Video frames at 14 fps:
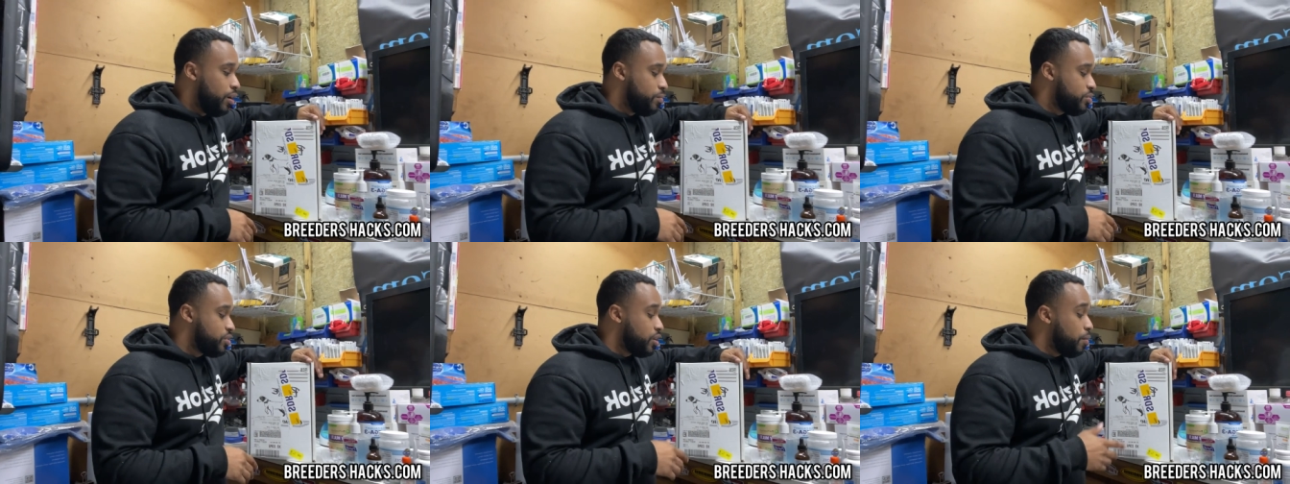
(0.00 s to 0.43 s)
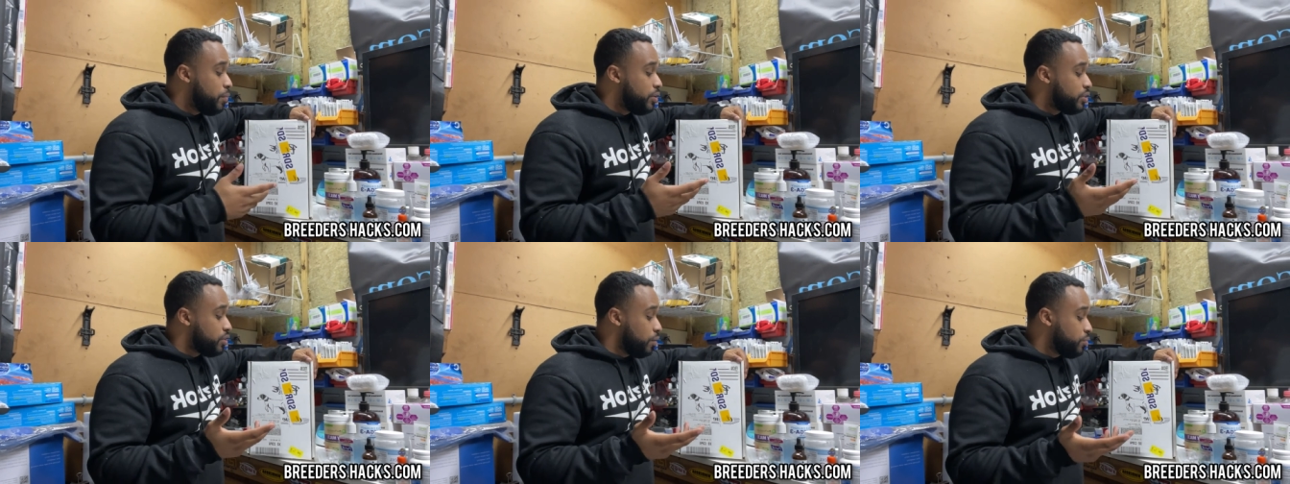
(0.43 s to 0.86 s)

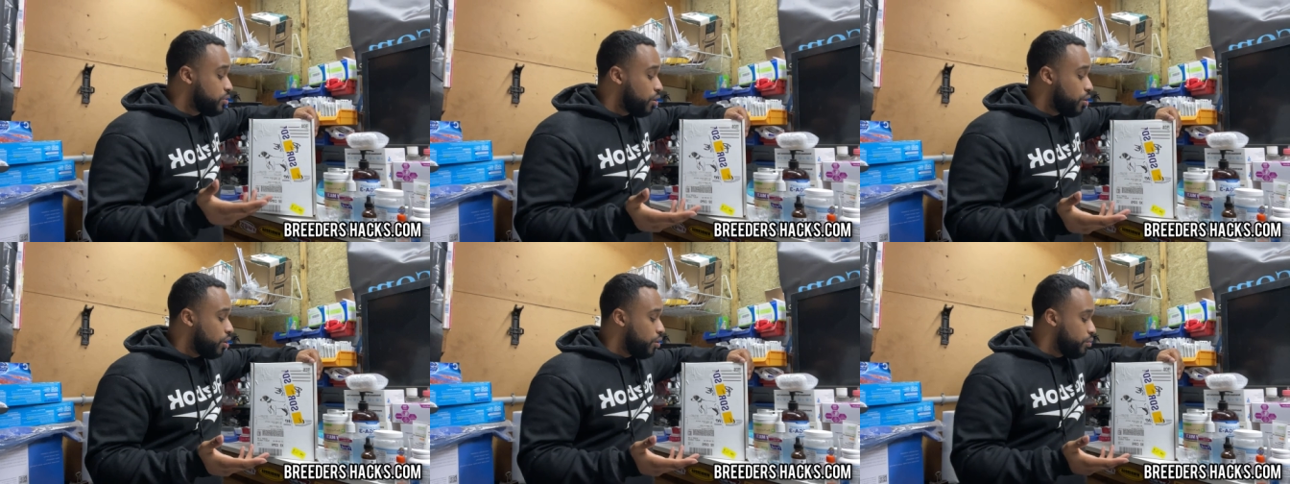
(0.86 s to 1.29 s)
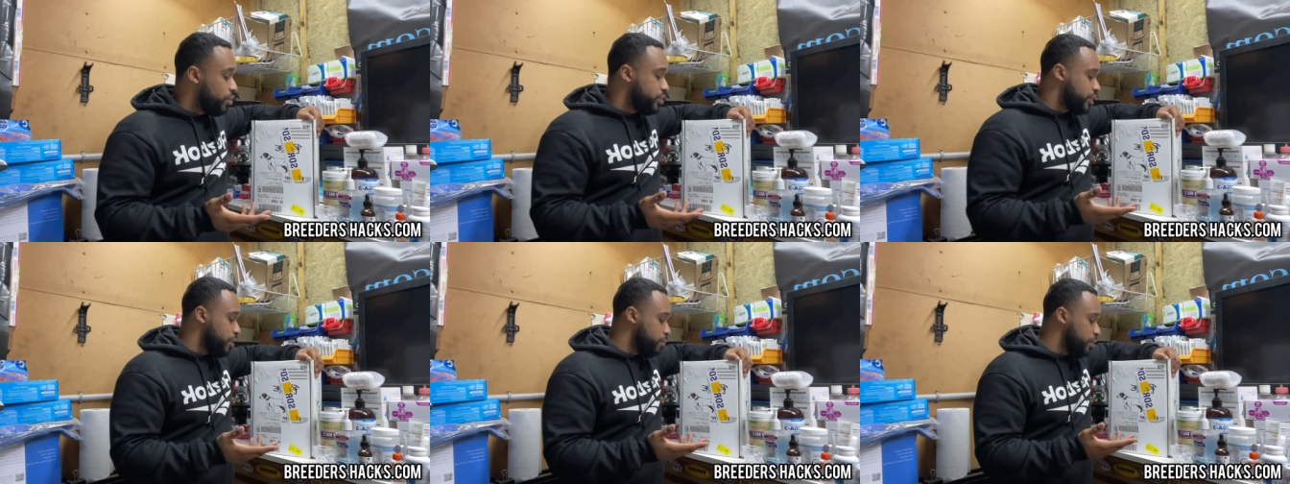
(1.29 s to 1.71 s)
Some stud
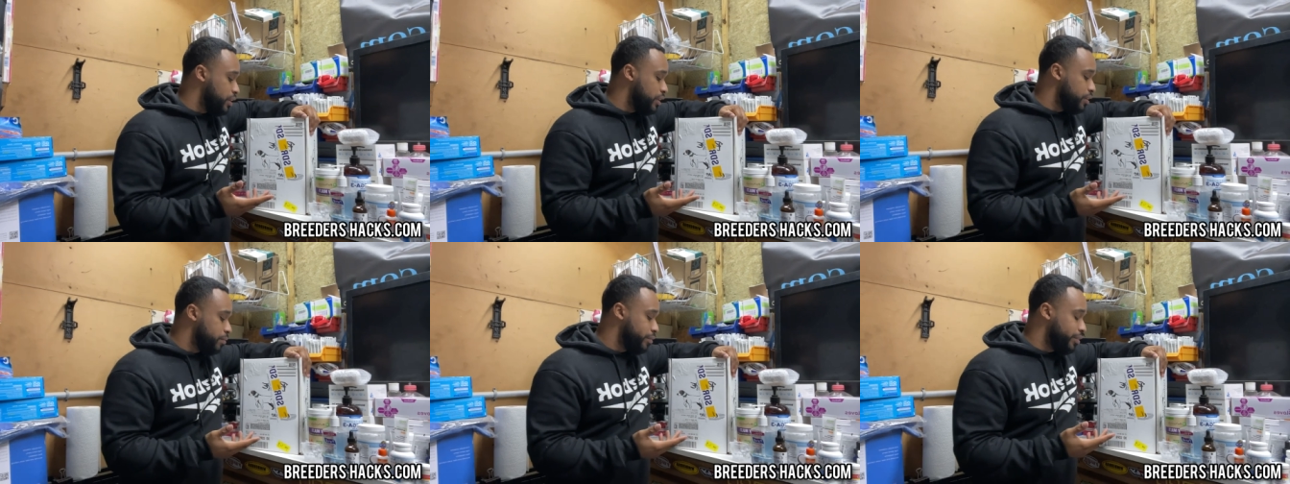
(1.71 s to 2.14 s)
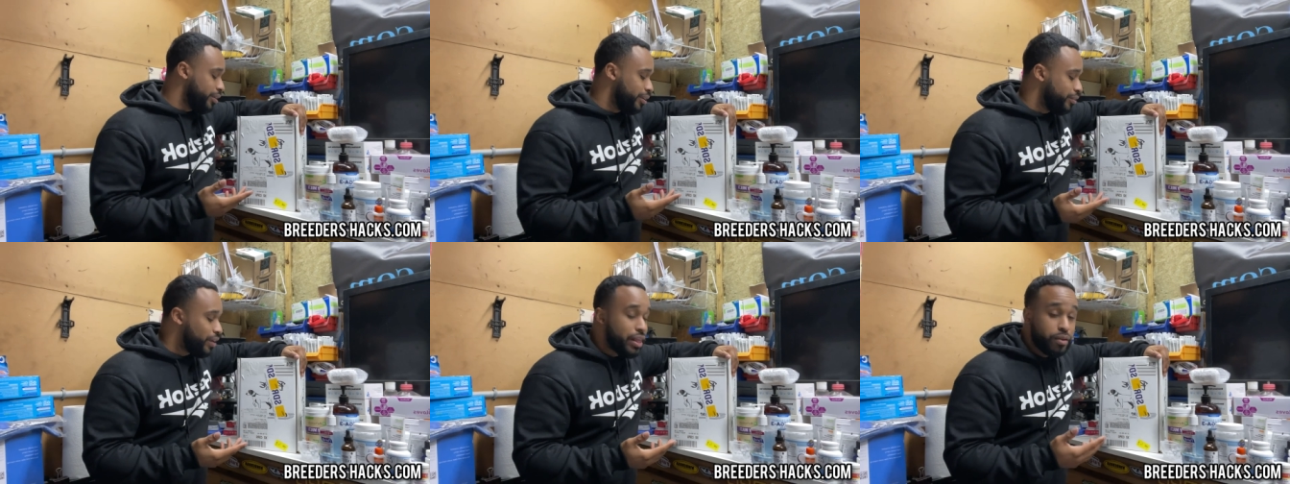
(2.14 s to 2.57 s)
owners can be,
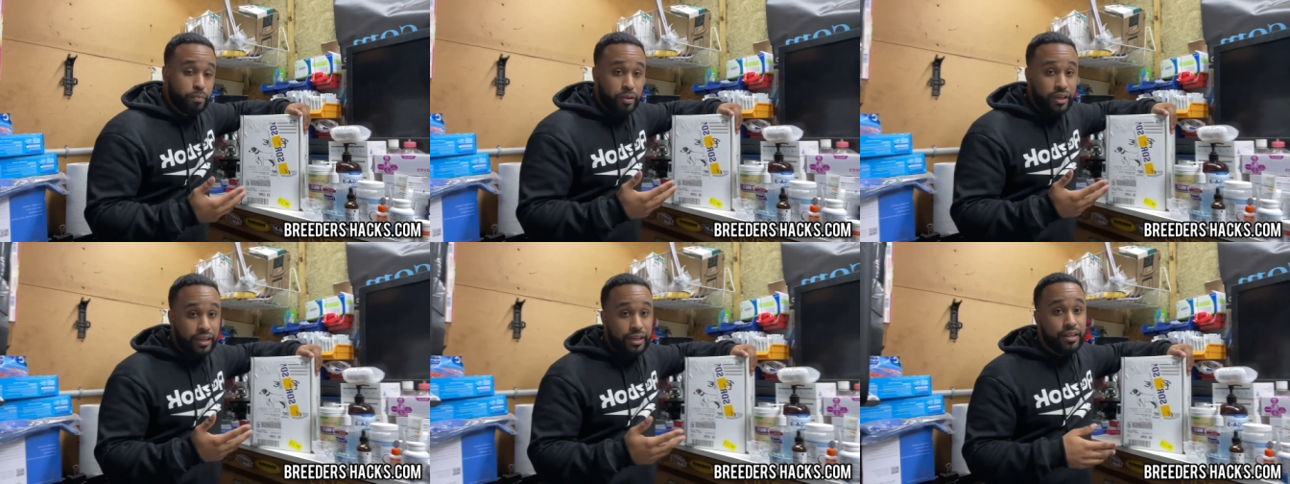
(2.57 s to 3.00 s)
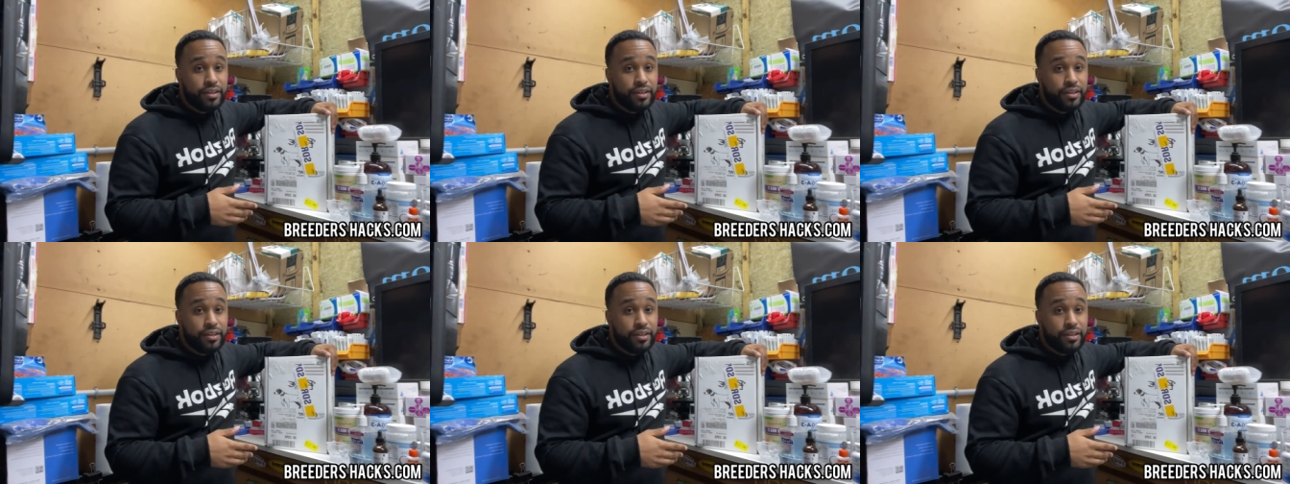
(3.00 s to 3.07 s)
rather picky.